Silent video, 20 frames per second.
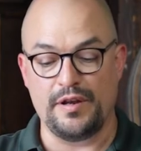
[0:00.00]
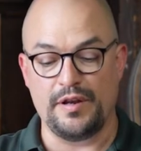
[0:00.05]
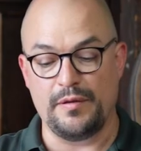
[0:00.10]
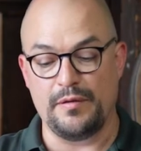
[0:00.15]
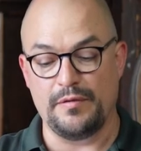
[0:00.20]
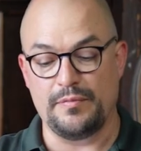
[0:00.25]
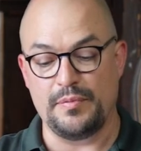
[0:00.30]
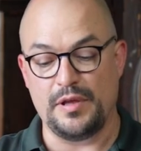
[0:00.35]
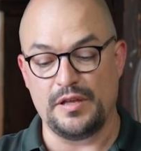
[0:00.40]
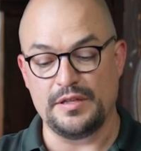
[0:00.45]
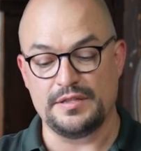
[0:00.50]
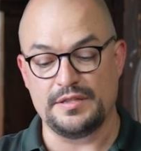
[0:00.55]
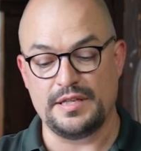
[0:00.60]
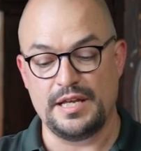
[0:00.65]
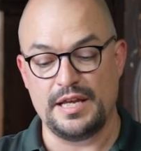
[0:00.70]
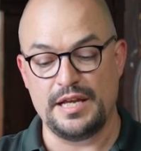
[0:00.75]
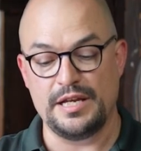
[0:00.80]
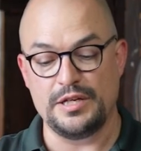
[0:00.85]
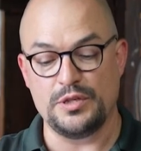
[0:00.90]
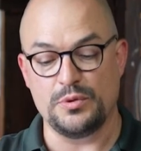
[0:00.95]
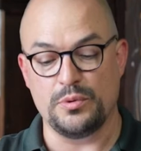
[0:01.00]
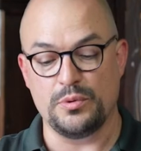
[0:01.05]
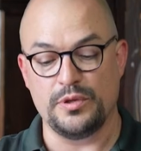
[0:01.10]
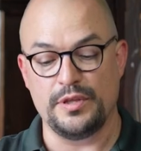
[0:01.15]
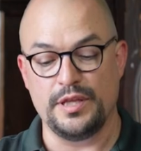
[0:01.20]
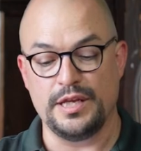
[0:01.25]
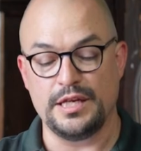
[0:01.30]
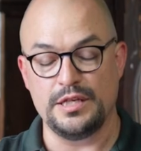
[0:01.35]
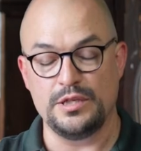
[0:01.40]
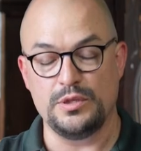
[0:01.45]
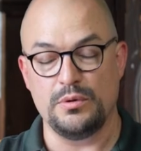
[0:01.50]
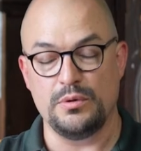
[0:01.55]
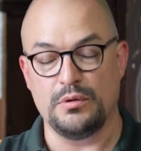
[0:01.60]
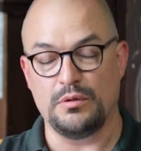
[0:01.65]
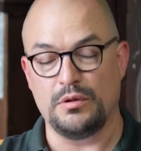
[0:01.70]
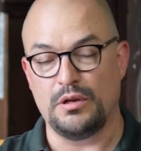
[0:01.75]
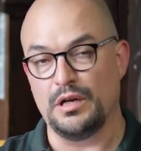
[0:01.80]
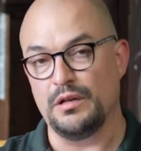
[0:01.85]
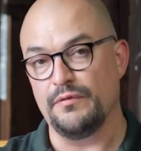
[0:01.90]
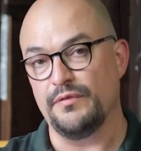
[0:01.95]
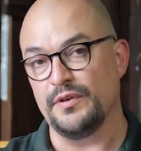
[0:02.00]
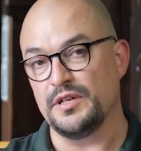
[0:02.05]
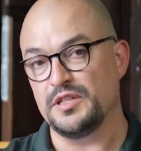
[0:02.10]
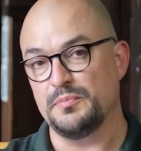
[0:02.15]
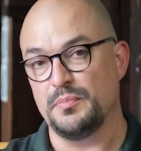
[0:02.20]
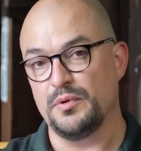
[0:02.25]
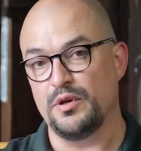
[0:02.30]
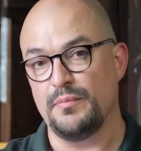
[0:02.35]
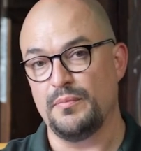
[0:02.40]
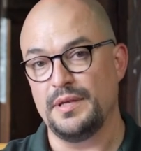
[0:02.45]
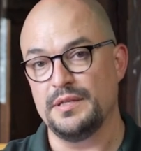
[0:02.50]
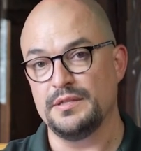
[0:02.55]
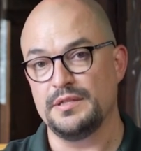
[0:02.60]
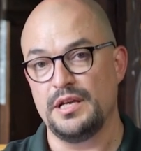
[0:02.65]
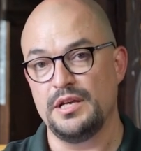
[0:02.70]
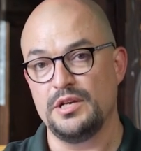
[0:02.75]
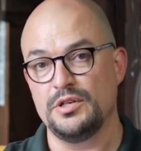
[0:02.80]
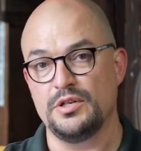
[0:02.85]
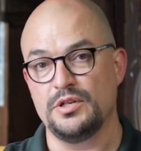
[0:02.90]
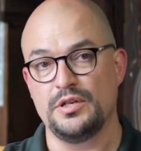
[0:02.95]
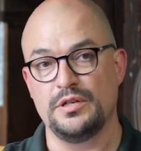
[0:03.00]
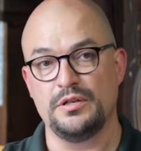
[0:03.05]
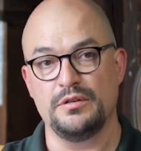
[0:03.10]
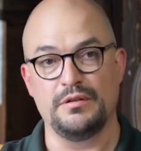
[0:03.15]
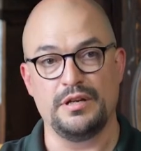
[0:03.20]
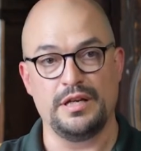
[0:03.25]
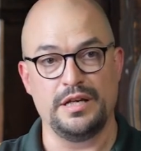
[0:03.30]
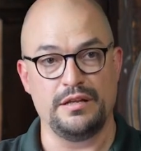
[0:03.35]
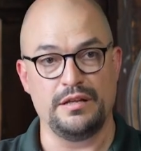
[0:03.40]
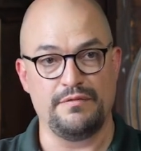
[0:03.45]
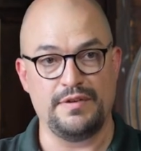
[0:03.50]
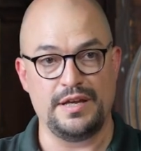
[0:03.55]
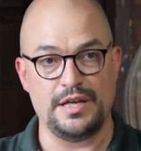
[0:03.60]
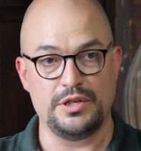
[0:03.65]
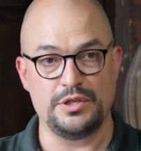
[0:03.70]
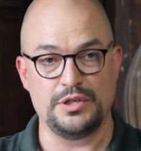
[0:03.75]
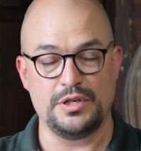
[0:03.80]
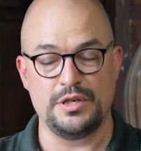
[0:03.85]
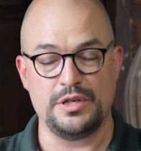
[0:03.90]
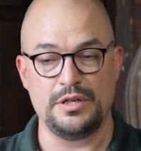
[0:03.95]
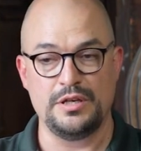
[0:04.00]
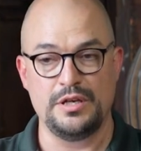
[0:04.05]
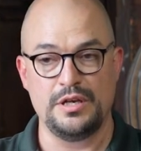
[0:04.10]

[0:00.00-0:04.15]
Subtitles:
at a stage where they can do a lot of experimentation, innovation.